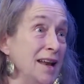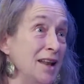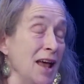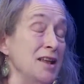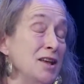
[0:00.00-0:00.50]

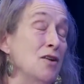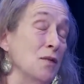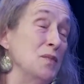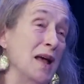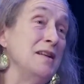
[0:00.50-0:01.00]

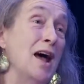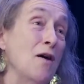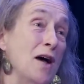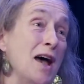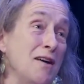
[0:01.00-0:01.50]

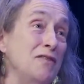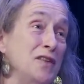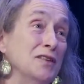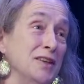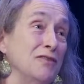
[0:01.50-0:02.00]
Now I
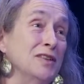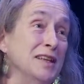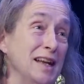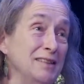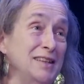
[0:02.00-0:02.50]
feel
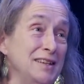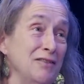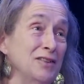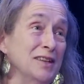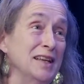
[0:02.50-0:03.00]
differently and I see
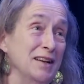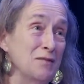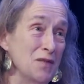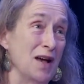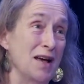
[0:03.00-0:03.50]
differently,
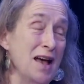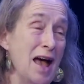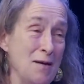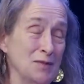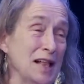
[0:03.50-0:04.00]
and
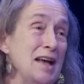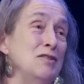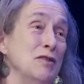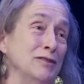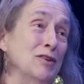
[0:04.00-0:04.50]
I'm
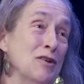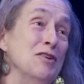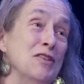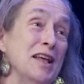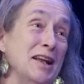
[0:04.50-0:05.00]
glad to have
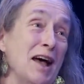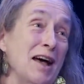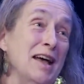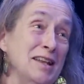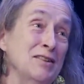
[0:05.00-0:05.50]
learned that
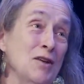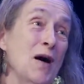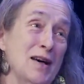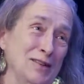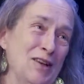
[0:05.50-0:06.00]
I didn't
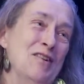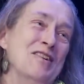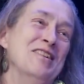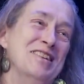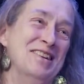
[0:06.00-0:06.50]
know how to
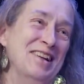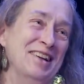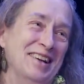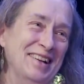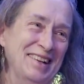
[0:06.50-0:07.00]
learn.
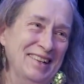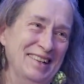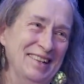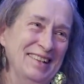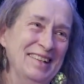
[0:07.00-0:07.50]

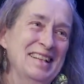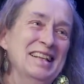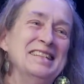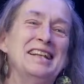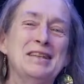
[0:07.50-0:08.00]

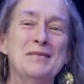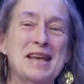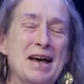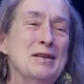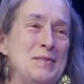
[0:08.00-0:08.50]
It's not
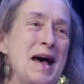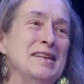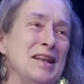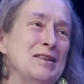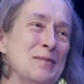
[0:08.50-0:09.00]
something I can
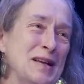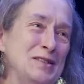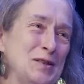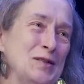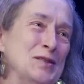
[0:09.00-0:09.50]
pass on to
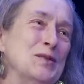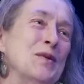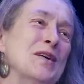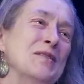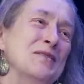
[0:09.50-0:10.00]
my students
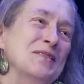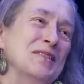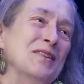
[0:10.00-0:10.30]
who are